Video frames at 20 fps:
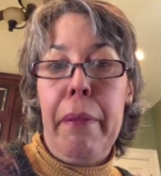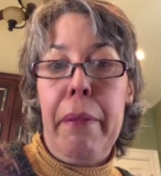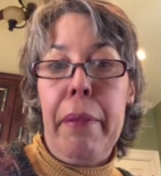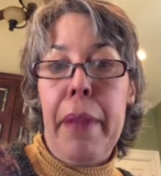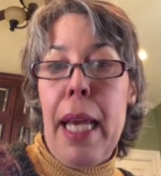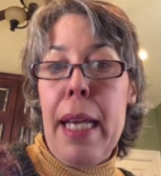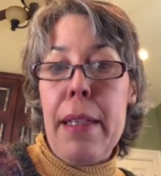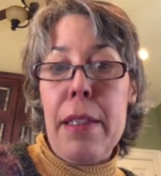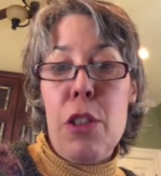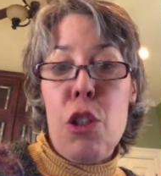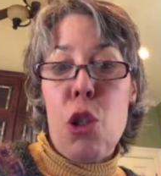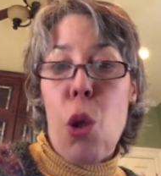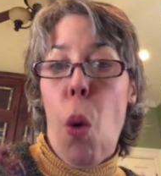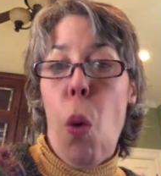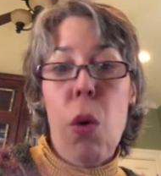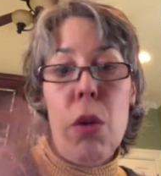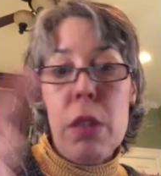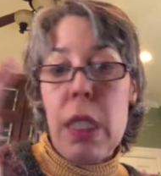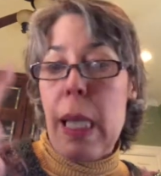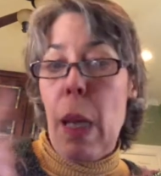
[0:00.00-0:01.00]
they
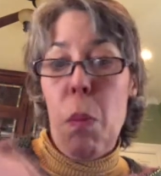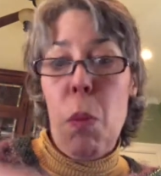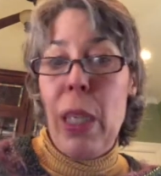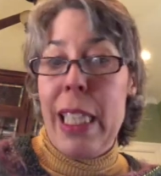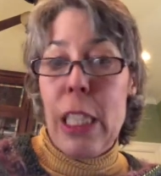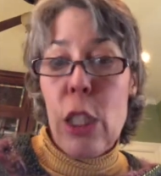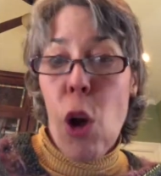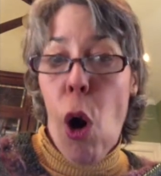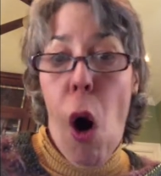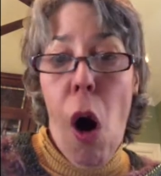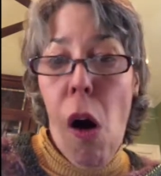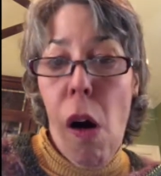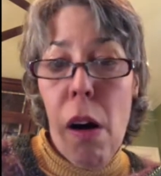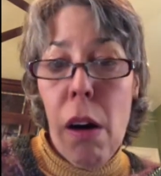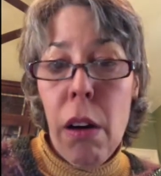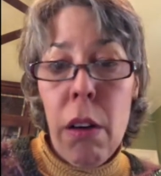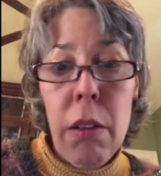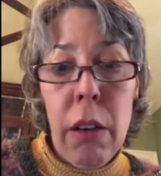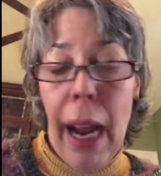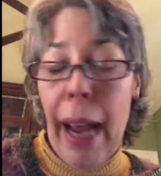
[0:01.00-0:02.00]
stole someone's
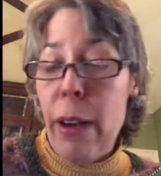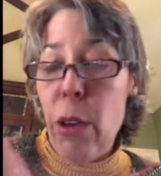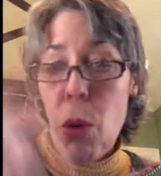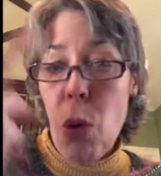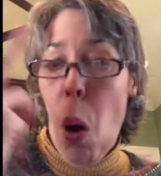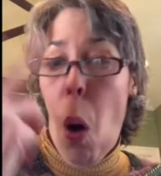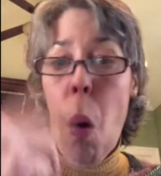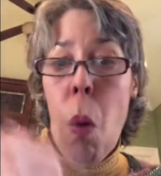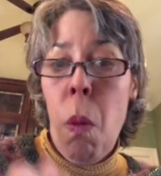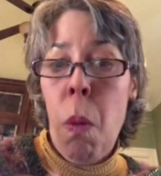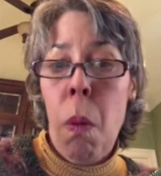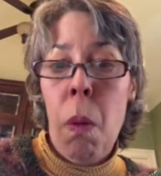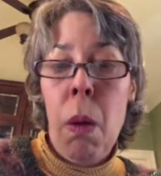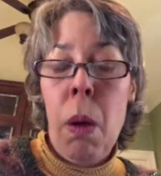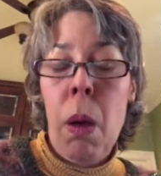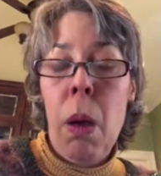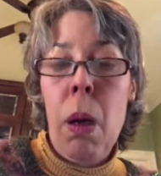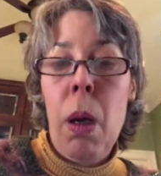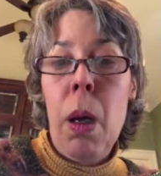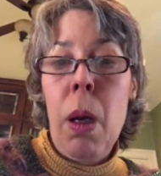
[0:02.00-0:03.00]
car, I don't know,
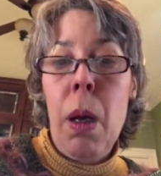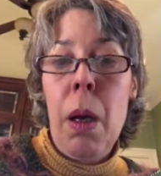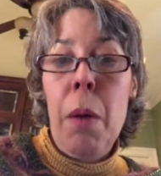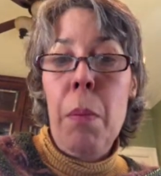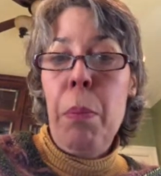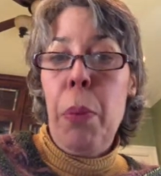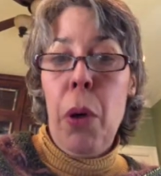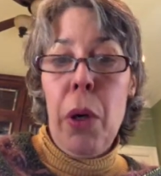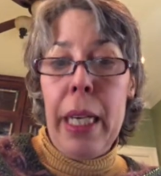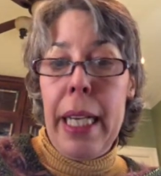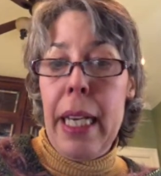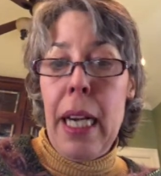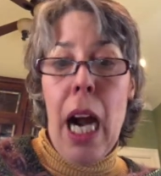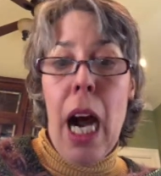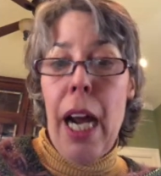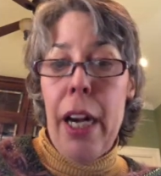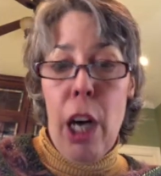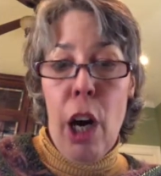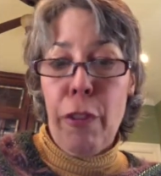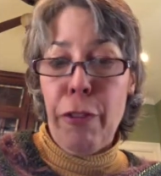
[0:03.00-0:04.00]
put it
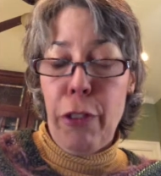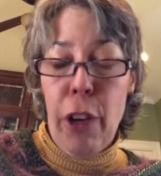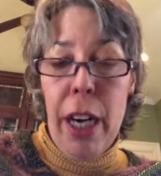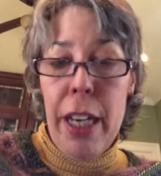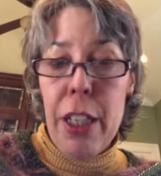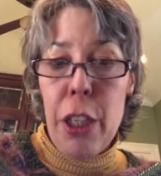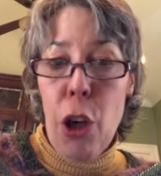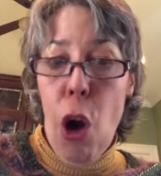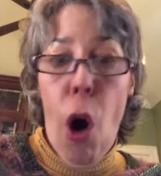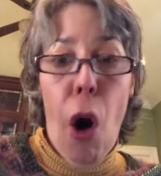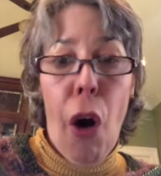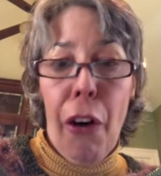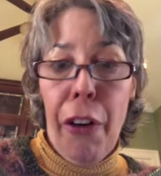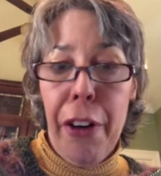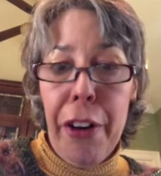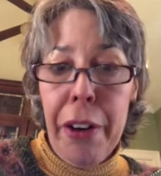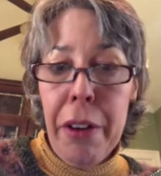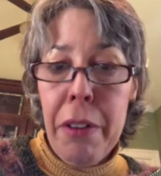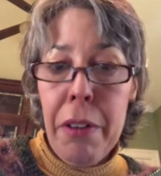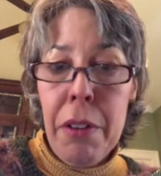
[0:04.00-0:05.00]
on our front
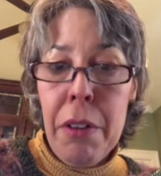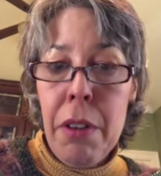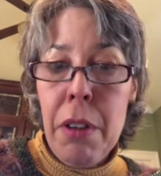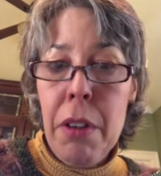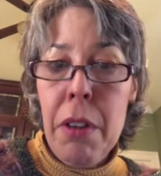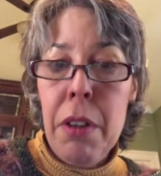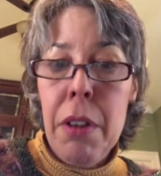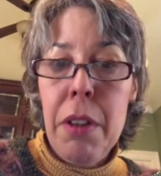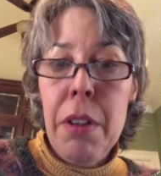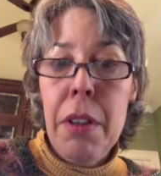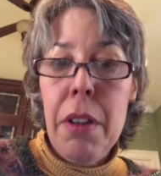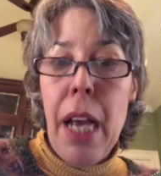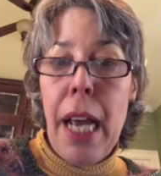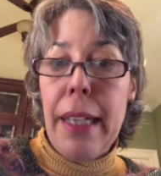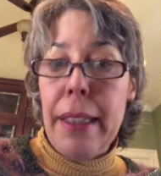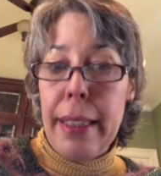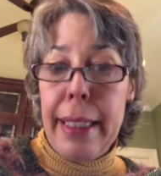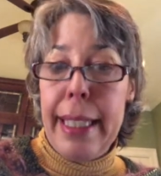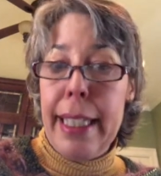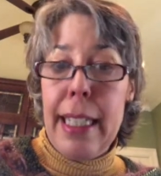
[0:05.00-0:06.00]
yard,
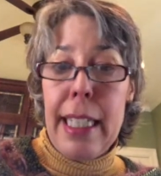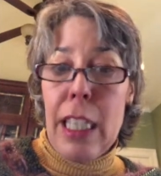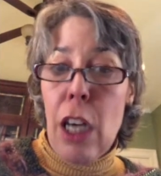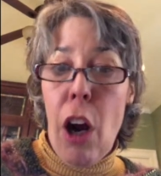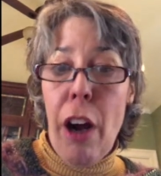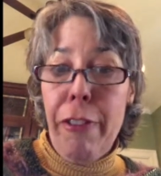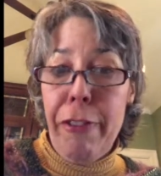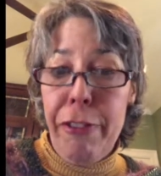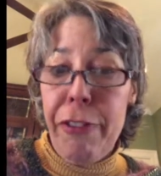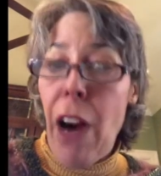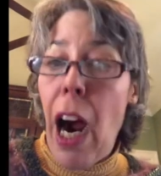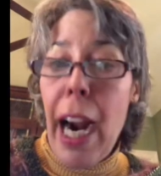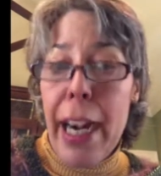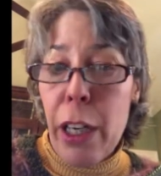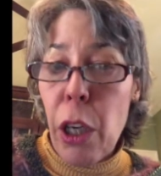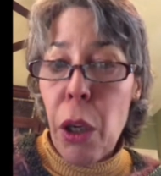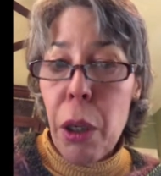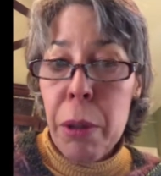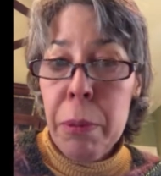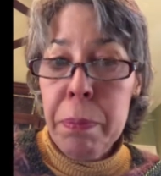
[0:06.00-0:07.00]
and lit it on
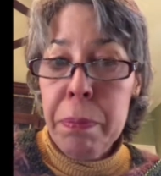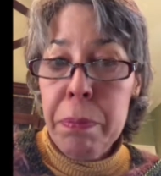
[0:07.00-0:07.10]
fire.